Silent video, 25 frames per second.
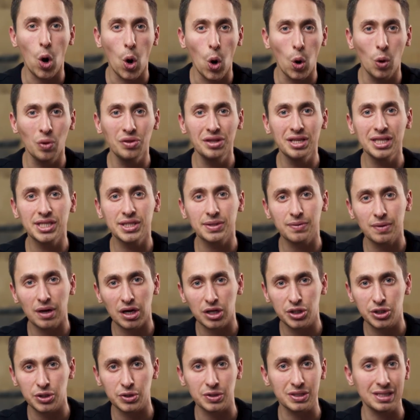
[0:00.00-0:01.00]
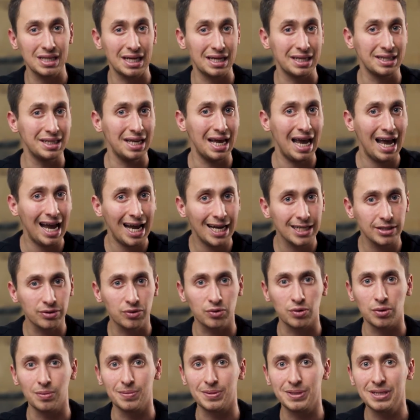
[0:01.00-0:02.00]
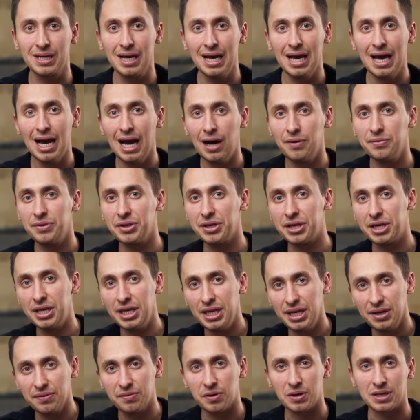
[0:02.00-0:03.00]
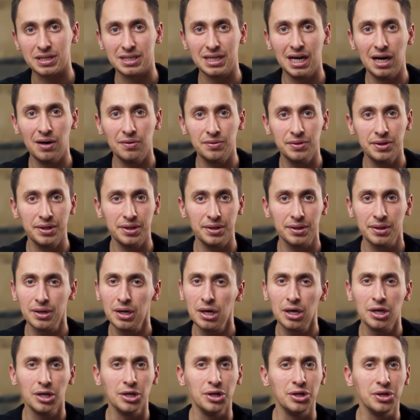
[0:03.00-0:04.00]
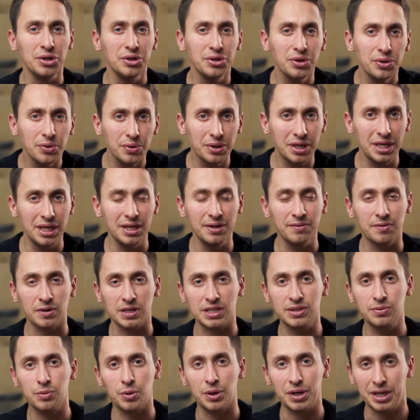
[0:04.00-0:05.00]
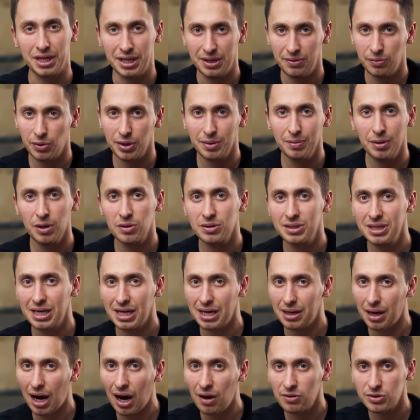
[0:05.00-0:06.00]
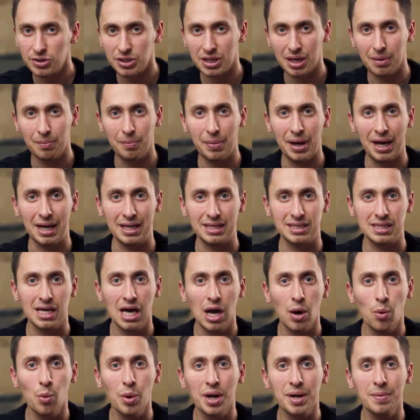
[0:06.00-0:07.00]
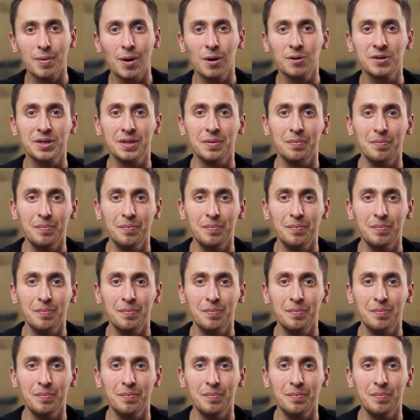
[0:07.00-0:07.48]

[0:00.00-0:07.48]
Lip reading: all the structures like the ad groups, have the keywords, have the new keywords working. What about the auto campaigns? What about the